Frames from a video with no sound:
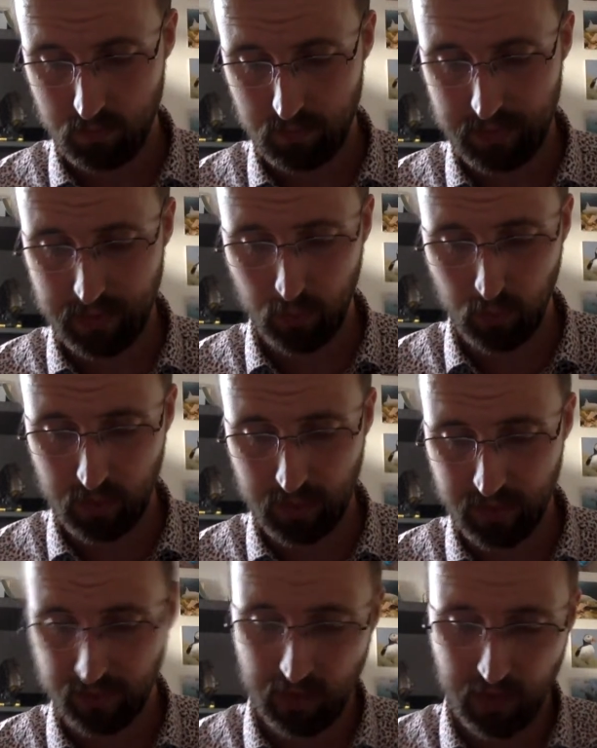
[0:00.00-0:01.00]
little kind
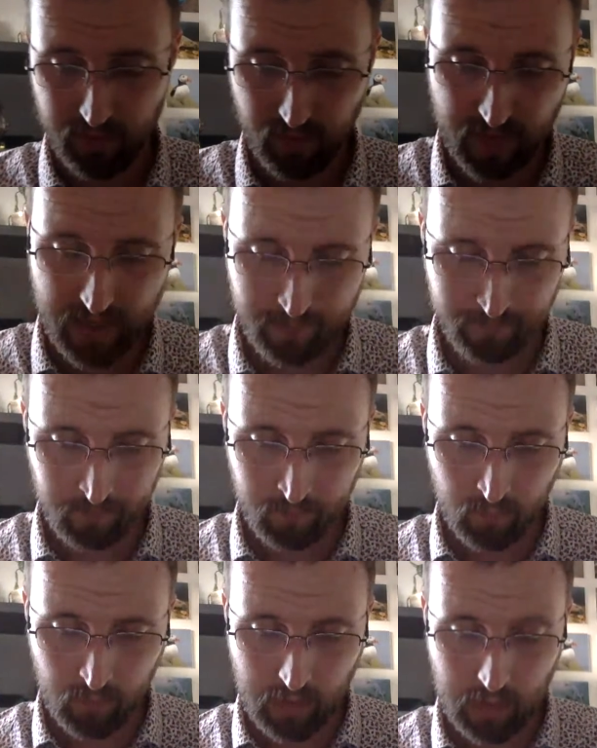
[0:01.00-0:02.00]
of live event,
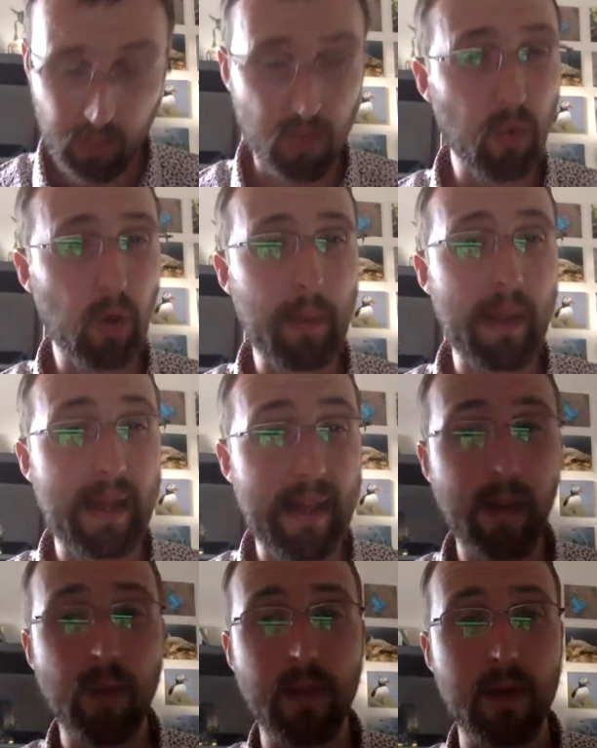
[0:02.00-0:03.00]
I'm going to talk about
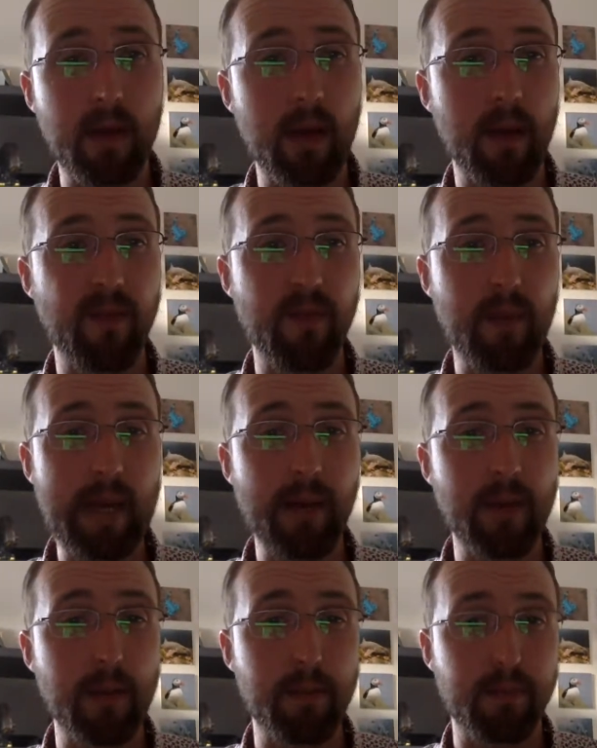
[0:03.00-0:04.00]
how
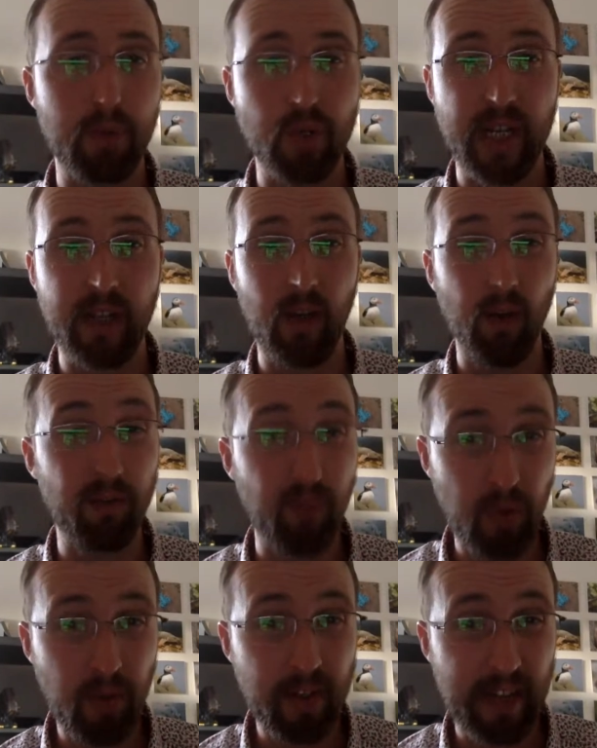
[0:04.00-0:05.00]
the project got
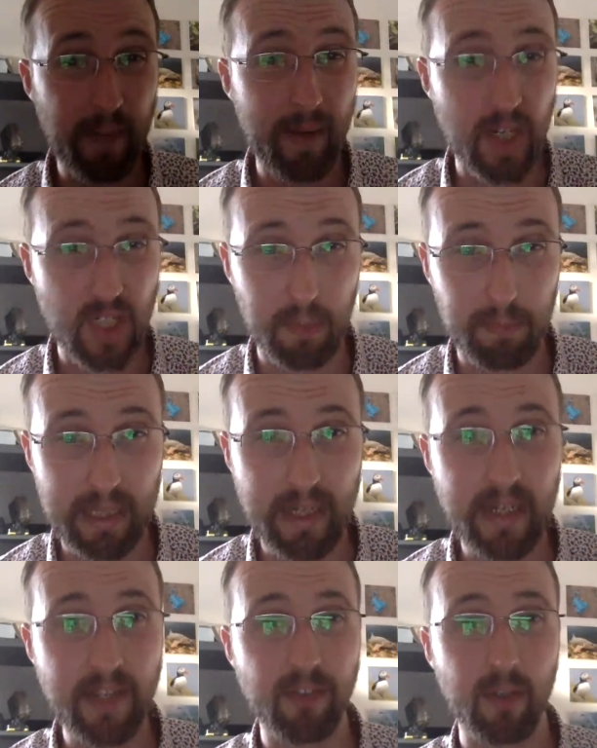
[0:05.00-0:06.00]
funded, how I actually
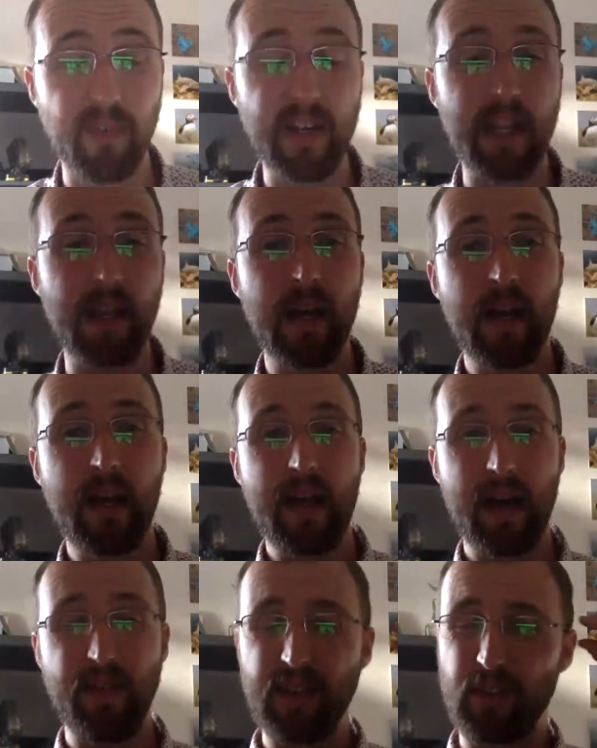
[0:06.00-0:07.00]
planned it. So
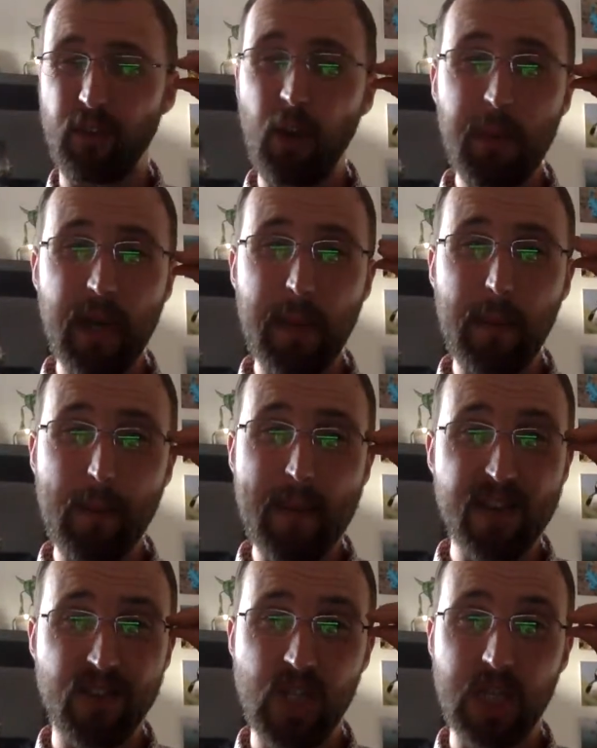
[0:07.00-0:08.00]
I've had so many people
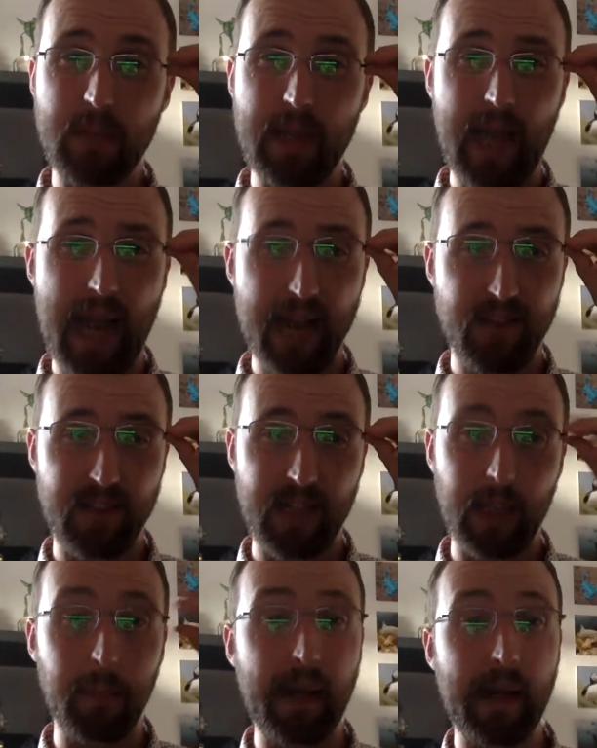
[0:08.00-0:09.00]
messaging me asking
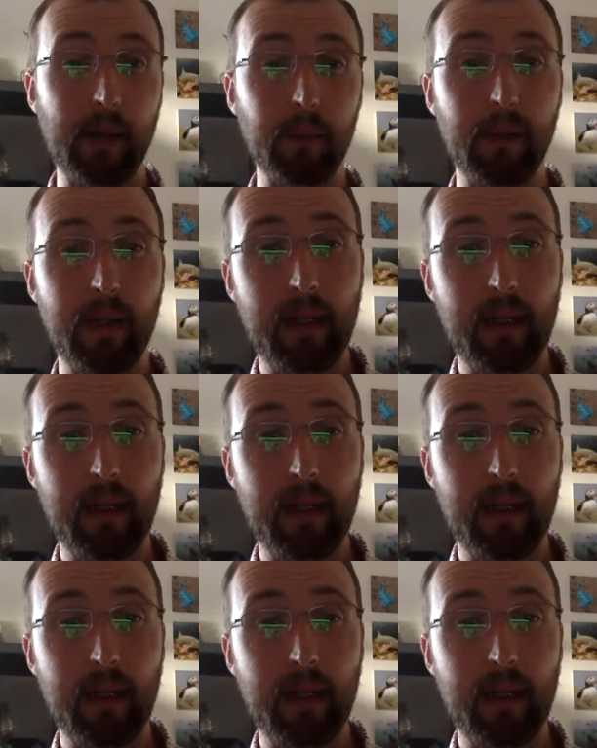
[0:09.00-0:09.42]
about